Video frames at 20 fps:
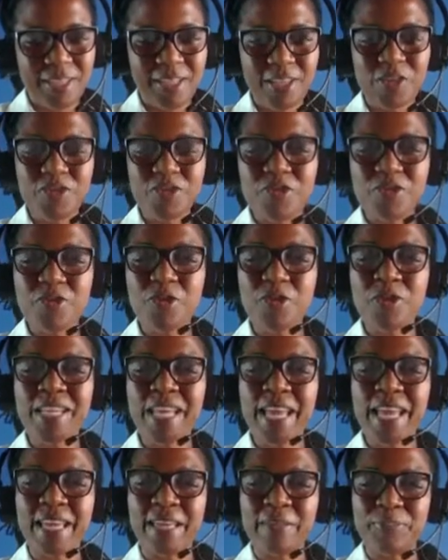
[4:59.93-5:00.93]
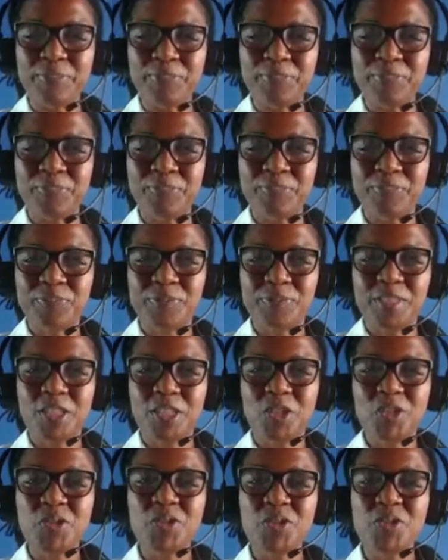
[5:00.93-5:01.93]
is your day
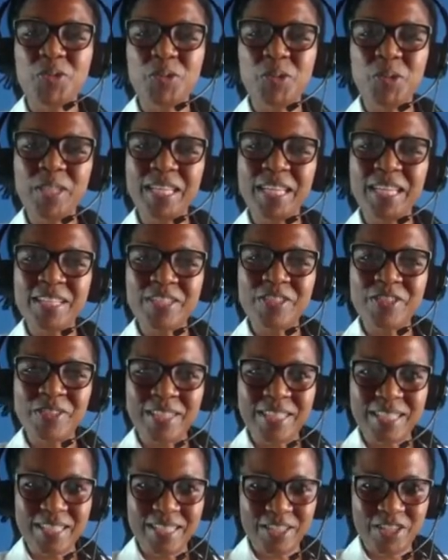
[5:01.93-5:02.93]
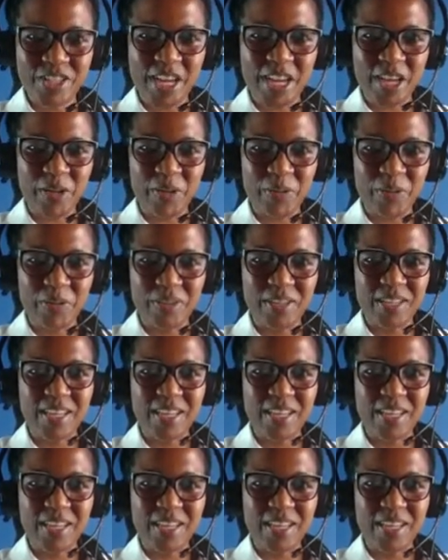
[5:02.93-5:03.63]
to tune into this channel